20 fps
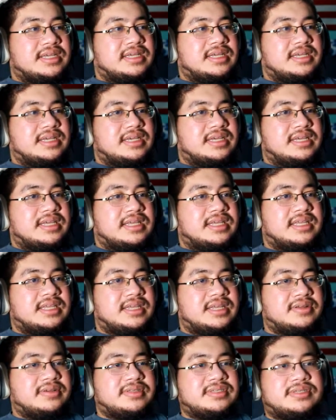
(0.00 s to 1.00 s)
Uh,
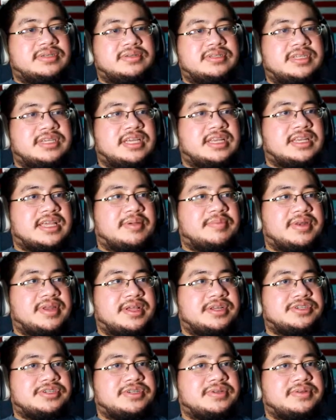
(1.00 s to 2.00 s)
you know, let's do
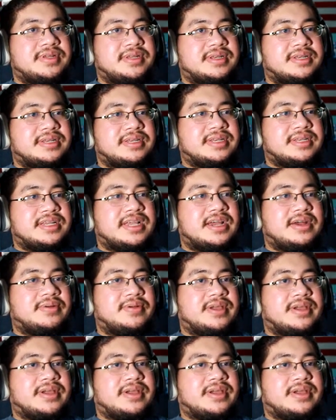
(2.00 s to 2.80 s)
decontamination unit. There